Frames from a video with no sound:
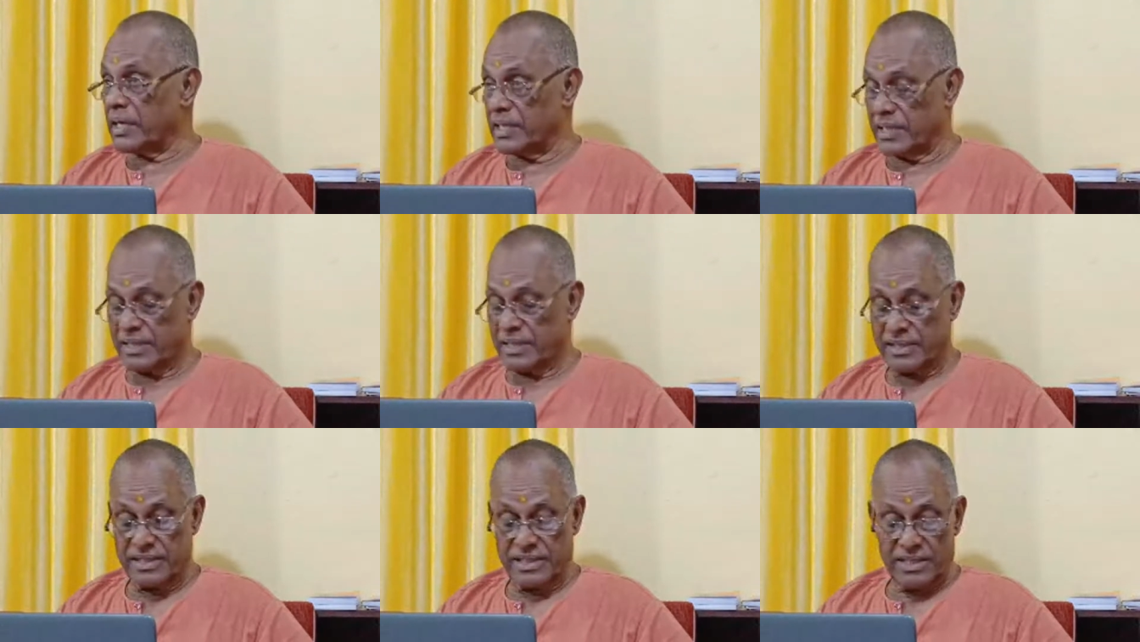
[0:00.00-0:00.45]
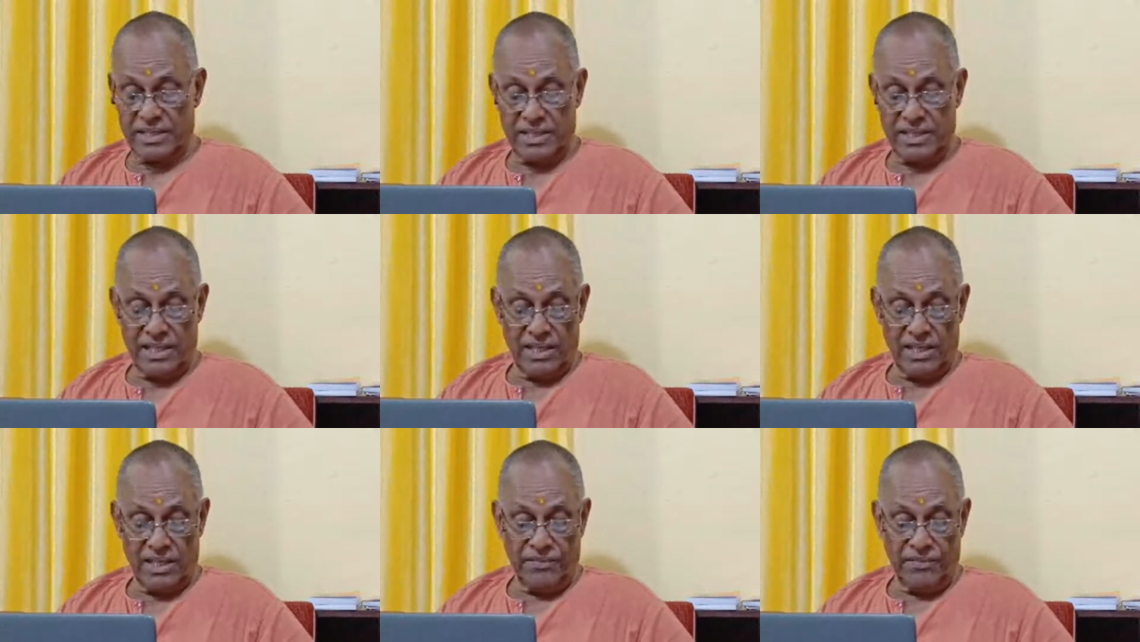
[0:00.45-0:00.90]
When we
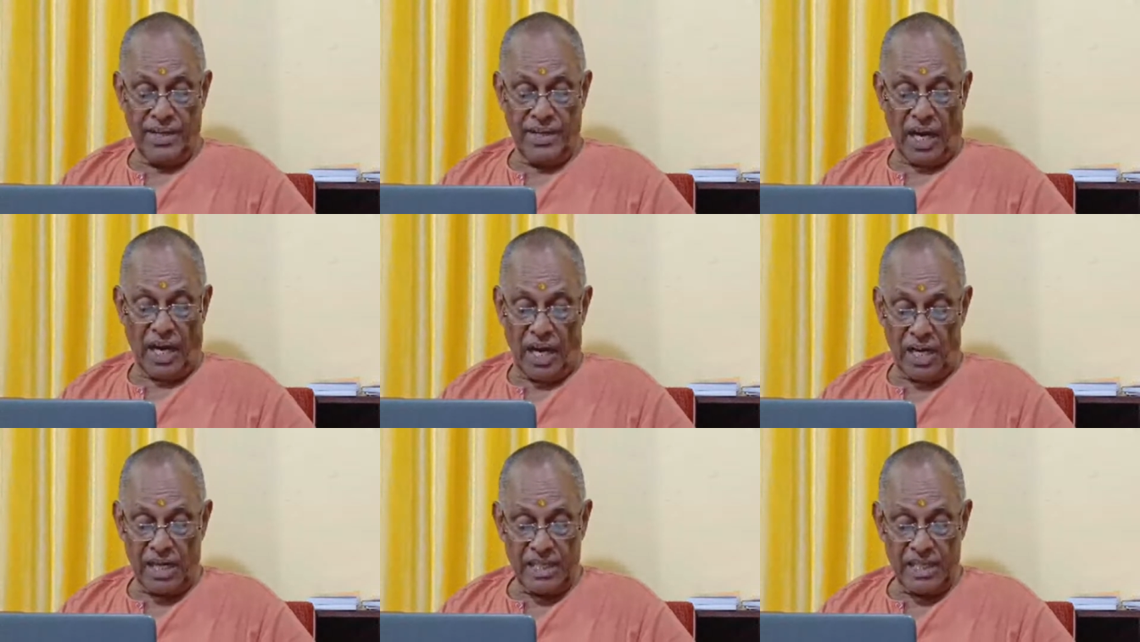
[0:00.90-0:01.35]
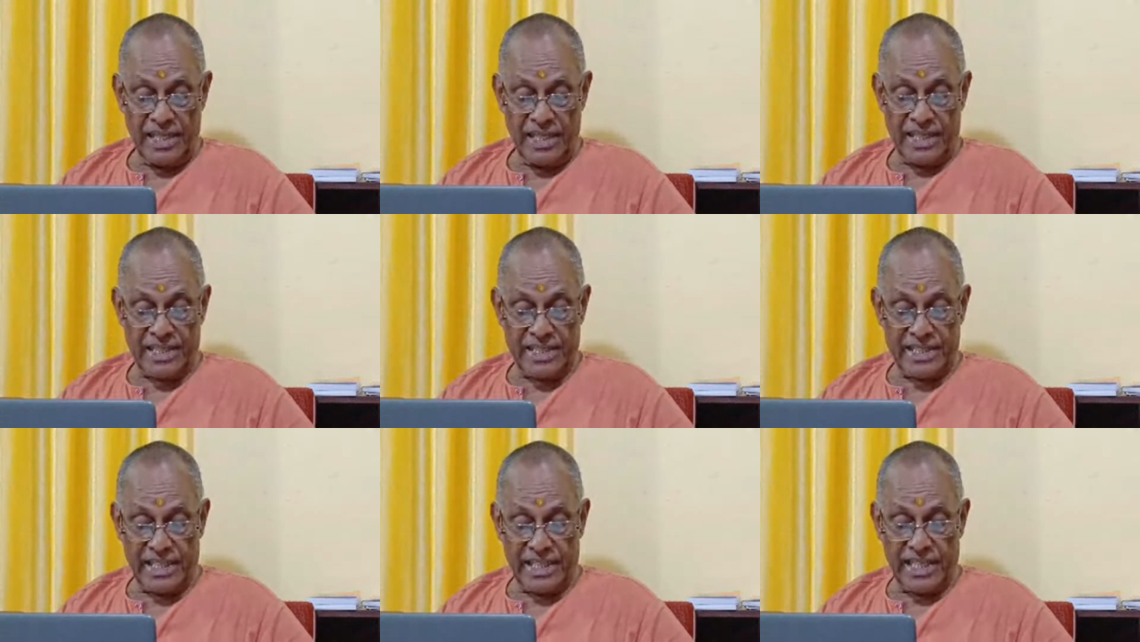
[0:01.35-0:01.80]
walk,
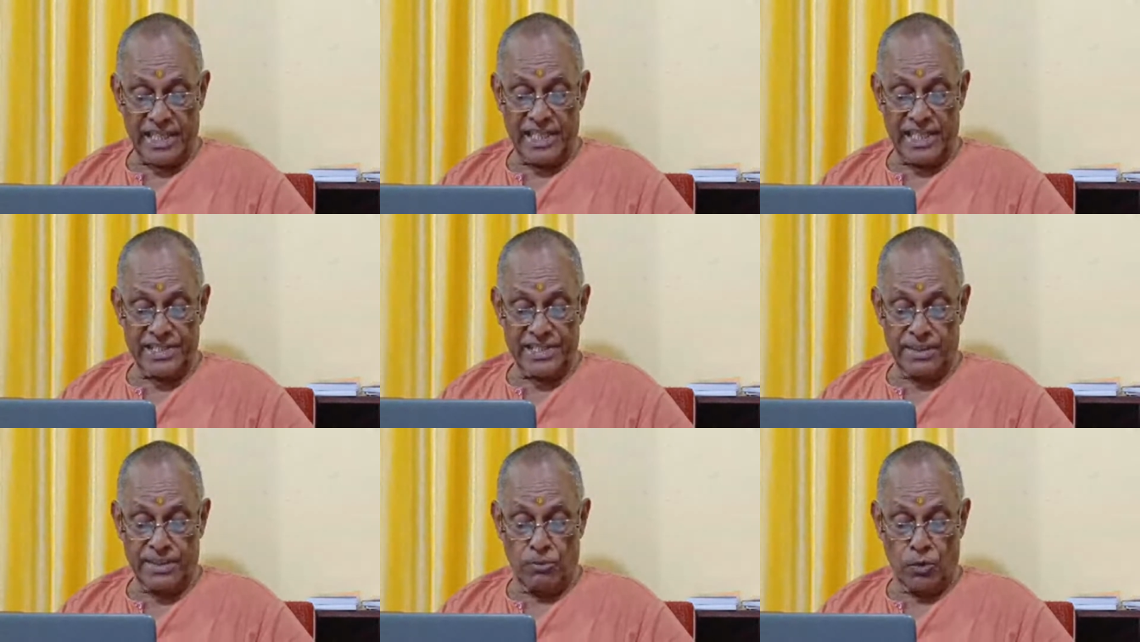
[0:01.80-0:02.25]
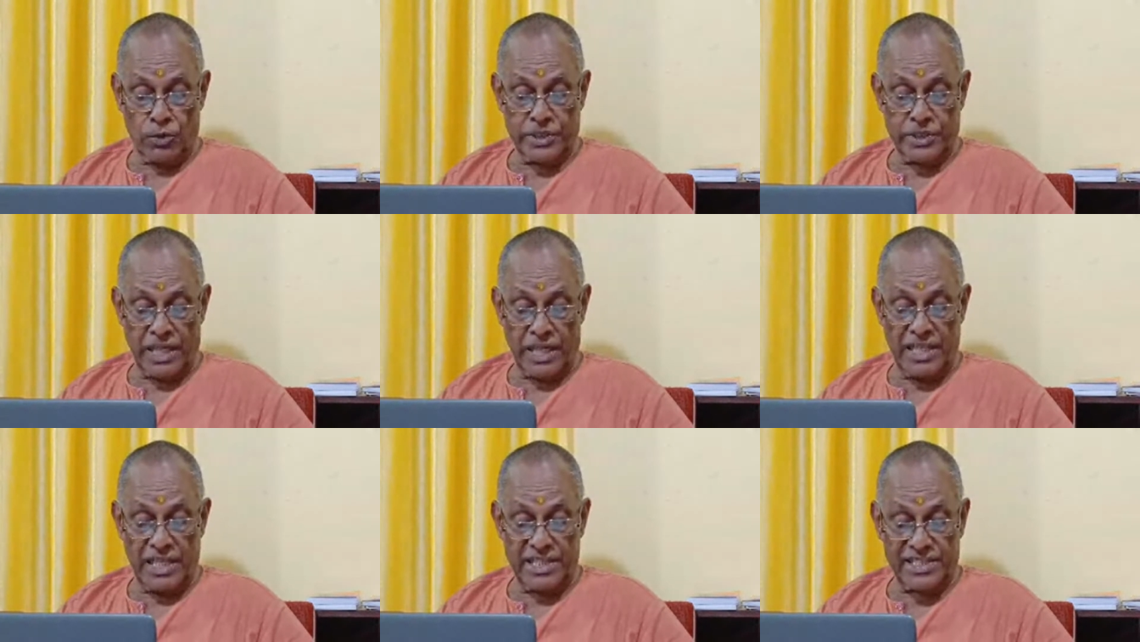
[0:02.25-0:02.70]
we hardly
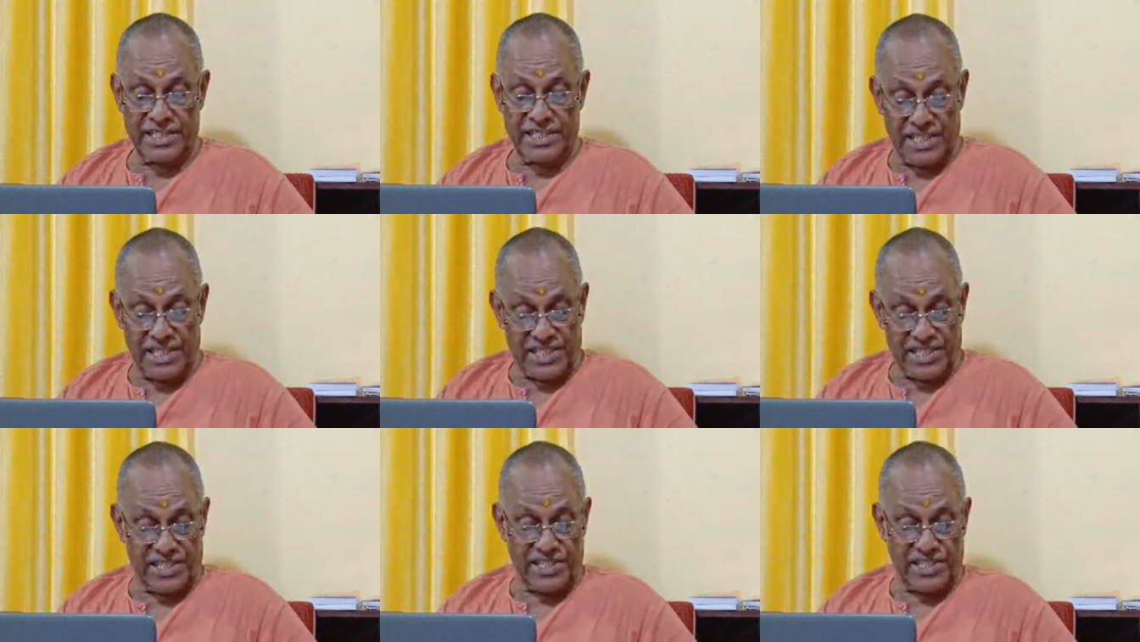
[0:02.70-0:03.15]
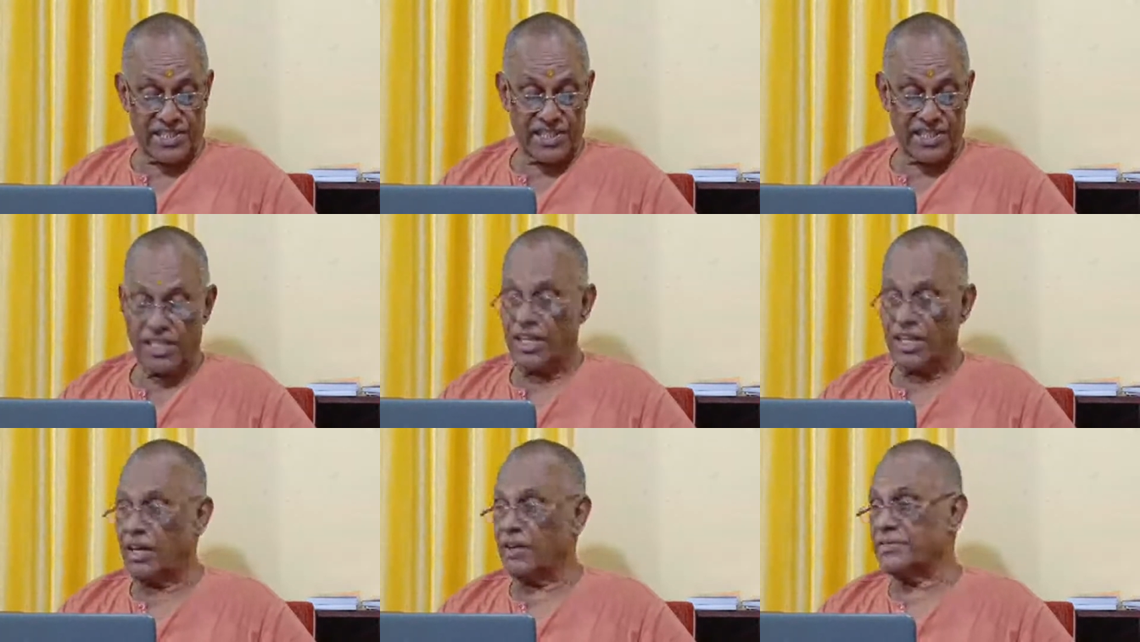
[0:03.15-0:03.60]
recognize the
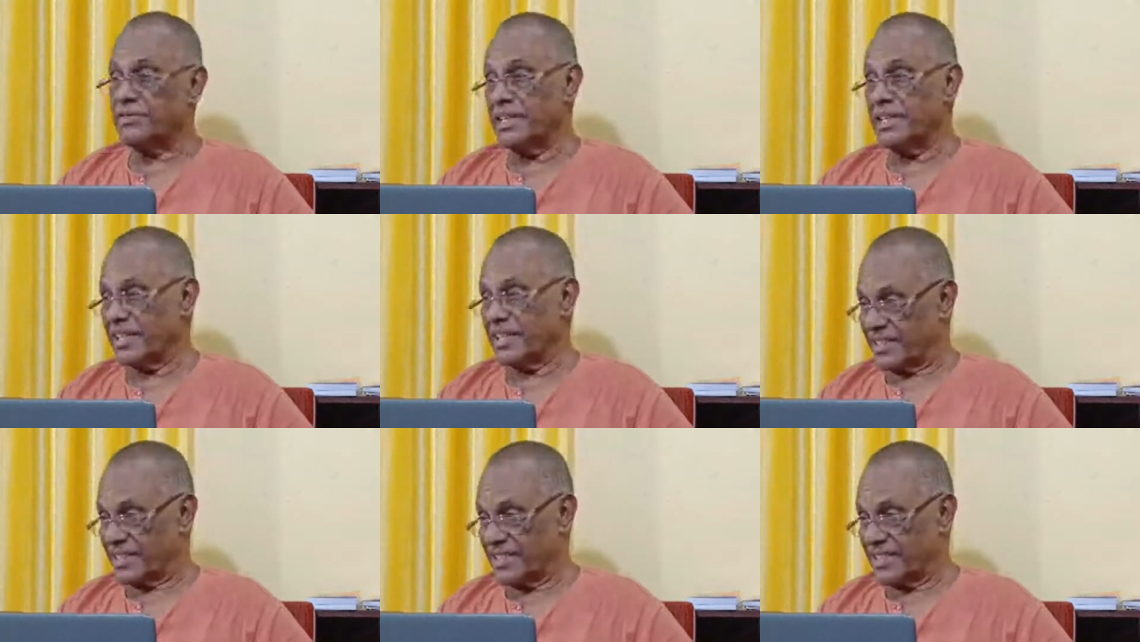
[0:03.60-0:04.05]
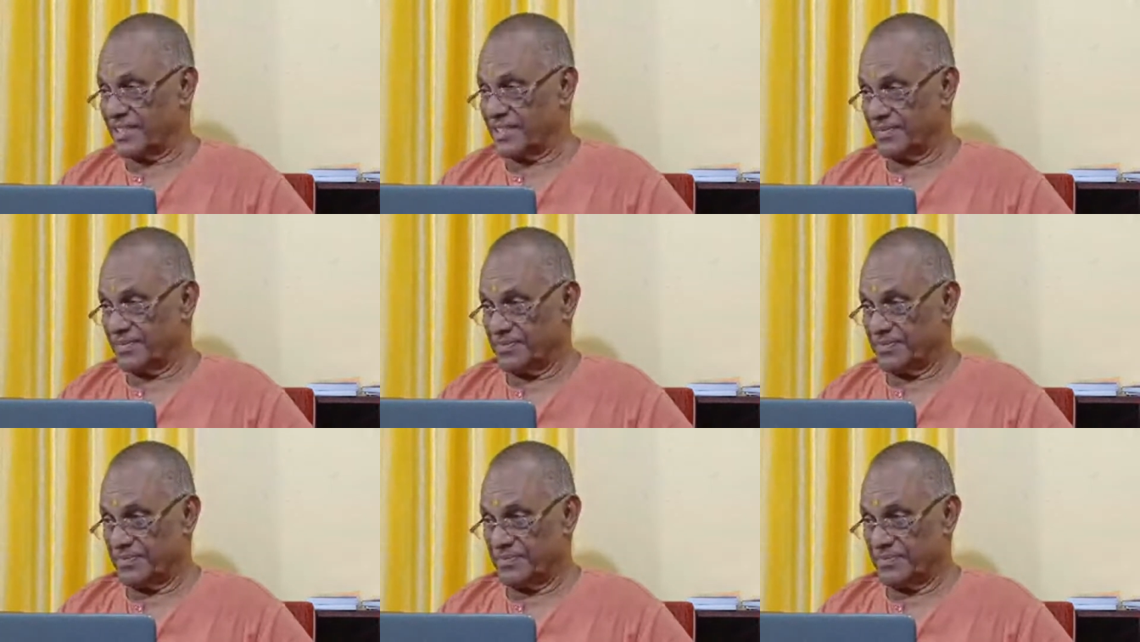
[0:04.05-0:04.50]
motionlessness
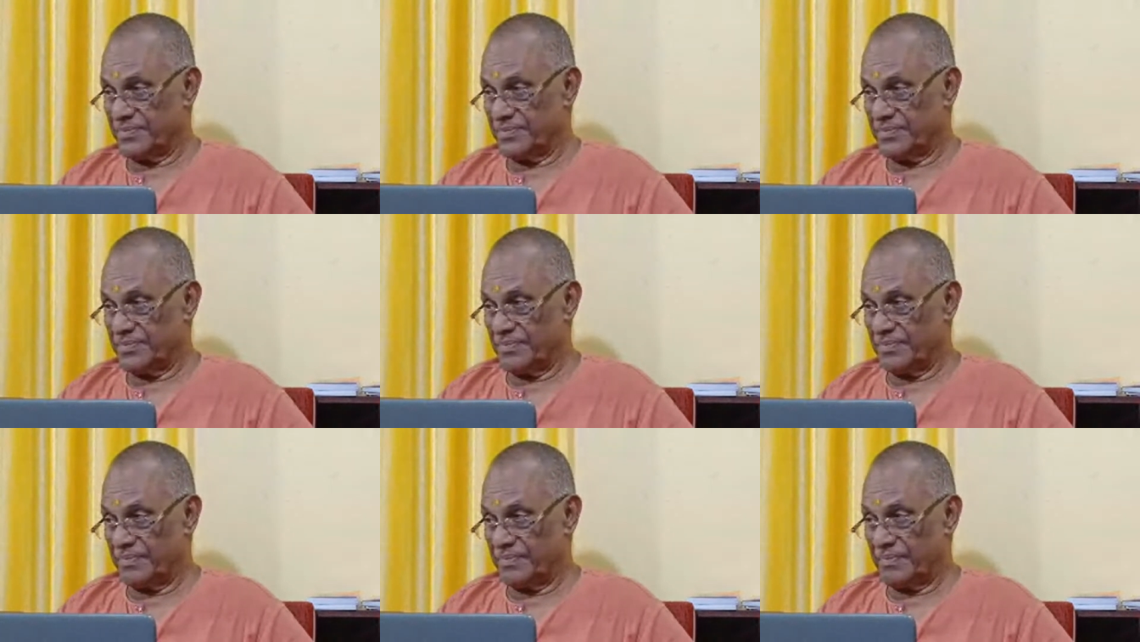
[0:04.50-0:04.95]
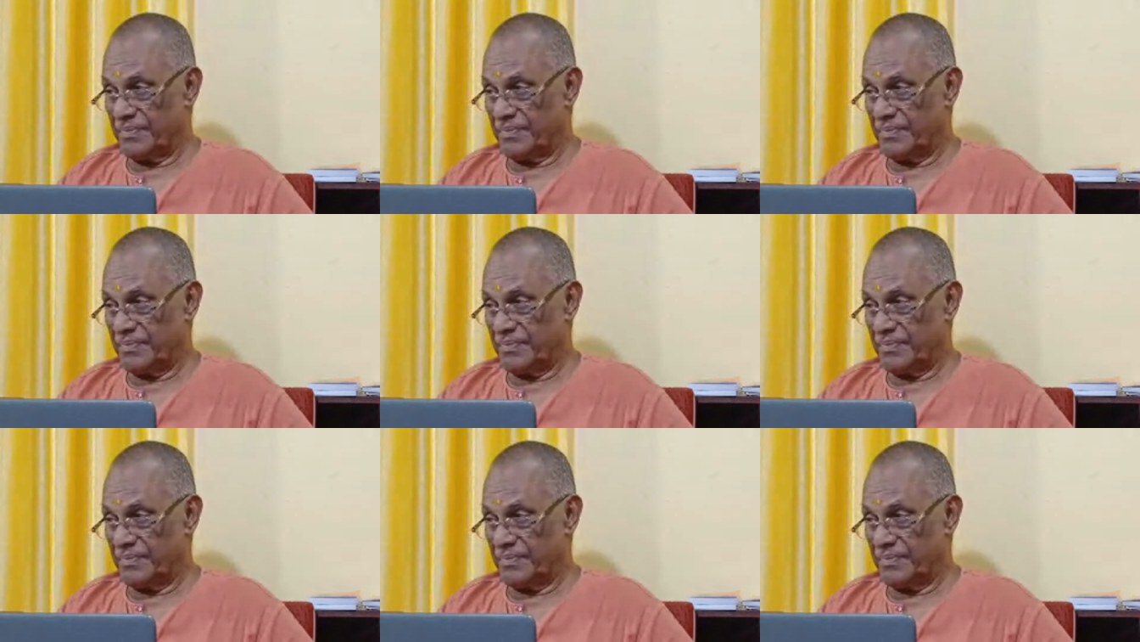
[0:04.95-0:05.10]
of the earth.